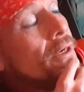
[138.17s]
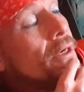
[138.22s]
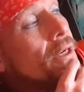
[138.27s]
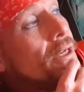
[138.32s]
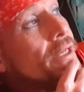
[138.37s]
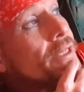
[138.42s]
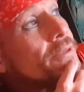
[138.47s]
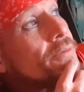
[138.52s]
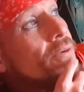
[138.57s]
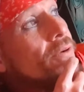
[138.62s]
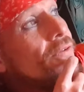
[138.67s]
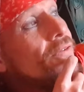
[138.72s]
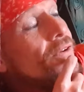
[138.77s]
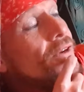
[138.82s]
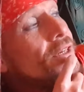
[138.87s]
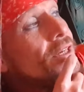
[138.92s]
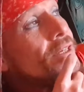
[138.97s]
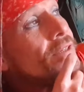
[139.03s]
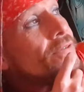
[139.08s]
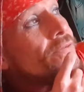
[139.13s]
And that's what I
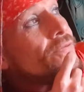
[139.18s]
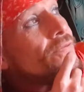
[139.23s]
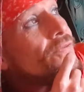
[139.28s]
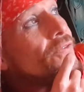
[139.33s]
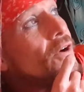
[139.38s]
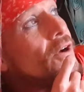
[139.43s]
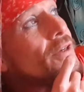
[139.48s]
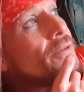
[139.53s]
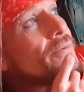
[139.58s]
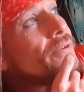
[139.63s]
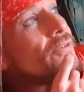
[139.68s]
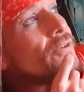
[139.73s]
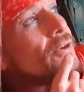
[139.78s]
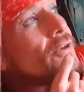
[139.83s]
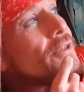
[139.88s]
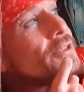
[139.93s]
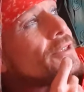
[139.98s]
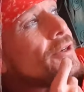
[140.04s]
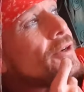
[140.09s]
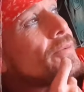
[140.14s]
fucking fight with a lot
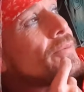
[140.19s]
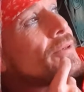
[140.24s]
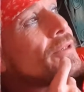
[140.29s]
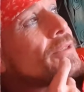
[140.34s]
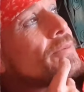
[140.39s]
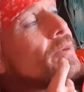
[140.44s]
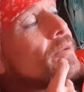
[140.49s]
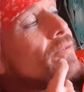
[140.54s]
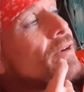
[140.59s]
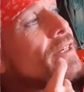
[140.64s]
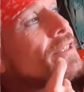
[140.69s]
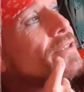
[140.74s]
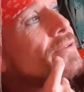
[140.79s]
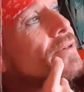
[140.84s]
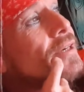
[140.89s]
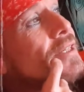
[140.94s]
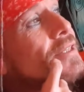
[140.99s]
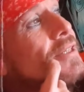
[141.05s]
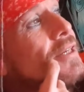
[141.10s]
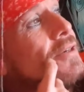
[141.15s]
of the time because my
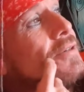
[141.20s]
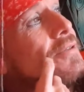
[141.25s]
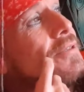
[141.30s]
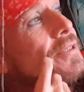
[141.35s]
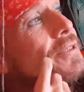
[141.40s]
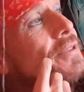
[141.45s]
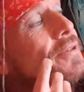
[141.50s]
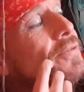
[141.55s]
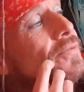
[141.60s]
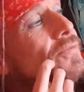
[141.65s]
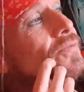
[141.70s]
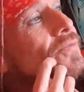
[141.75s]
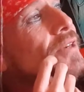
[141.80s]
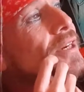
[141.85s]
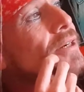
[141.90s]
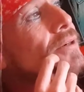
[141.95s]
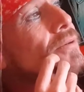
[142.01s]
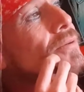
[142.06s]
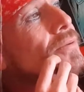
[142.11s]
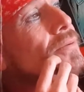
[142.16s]
rational head knows it's not
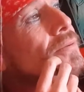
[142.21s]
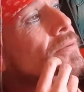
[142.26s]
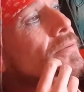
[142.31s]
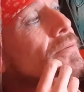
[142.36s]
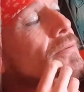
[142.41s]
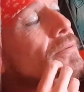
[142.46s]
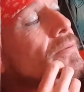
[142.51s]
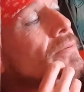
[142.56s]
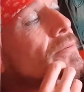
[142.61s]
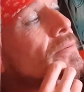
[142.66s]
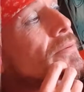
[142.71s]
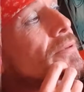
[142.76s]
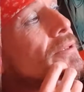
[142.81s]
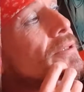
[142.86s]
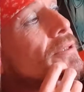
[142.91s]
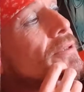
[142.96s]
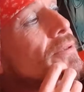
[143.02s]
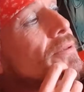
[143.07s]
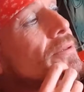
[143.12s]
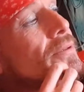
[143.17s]
real.
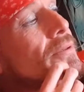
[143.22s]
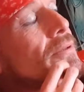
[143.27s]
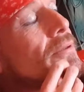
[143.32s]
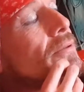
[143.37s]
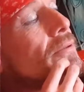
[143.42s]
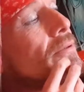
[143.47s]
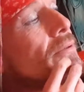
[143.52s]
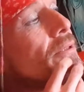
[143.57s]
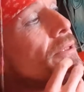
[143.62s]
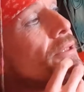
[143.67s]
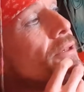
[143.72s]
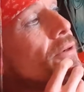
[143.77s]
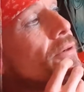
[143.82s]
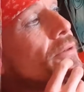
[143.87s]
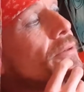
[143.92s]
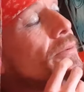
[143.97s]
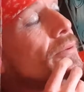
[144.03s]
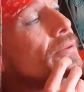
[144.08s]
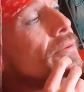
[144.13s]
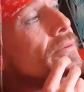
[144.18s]
And it's, oh, it's
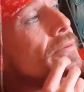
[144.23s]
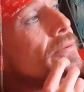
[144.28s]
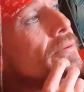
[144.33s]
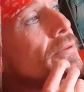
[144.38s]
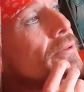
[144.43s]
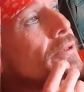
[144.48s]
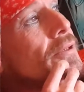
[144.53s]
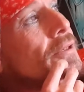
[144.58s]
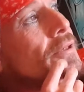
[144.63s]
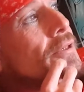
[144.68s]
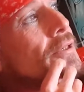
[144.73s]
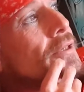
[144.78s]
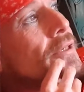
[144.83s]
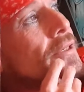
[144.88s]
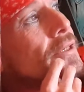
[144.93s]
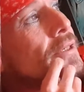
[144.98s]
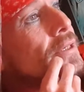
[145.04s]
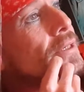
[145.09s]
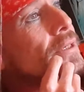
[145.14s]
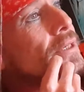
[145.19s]
horrible.
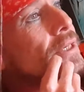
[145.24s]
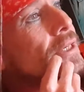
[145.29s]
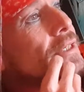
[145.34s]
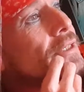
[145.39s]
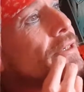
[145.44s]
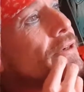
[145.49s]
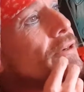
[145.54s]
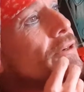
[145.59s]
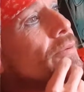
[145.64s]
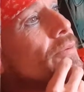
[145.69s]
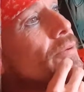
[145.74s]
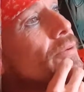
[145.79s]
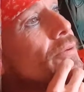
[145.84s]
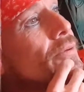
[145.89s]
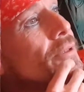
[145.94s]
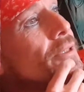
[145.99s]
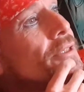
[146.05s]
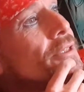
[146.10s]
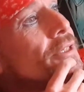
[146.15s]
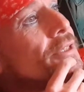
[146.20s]
It's horrible.
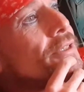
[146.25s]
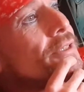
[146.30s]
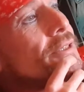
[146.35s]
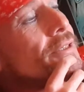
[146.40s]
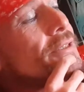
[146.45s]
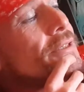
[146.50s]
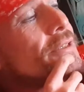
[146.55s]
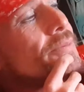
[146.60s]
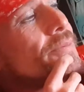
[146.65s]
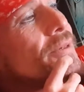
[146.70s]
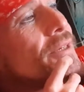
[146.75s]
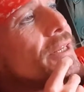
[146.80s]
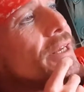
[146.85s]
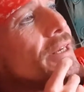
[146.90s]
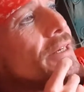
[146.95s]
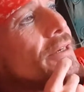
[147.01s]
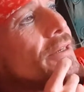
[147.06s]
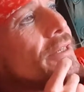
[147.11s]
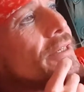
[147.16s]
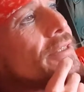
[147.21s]
And it's just, it's just been
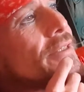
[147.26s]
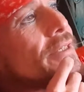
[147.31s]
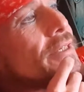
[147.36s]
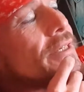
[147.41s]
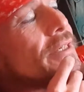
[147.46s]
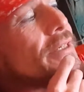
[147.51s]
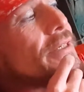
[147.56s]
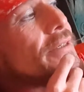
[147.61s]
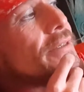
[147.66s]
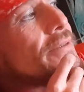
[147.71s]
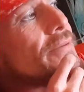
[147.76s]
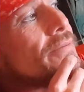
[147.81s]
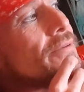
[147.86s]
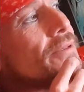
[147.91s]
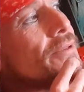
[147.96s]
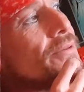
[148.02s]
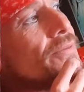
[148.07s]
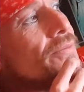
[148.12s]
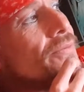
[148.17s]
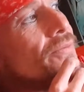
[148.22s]
getting like that today. I
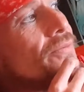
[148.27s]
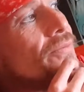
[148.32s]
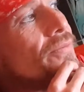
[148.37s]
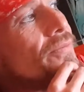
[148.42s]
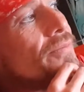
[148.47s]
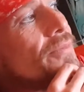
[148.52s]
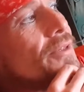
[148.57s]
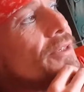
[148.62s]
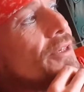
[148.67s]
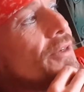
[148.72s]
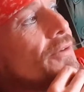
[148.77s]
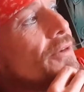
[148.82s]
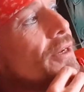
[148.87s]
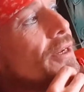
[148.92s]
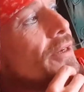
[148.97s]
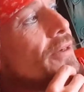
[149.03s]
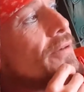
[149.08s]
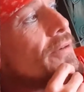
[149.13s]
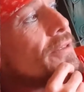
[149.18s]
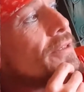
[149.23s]
just don't know.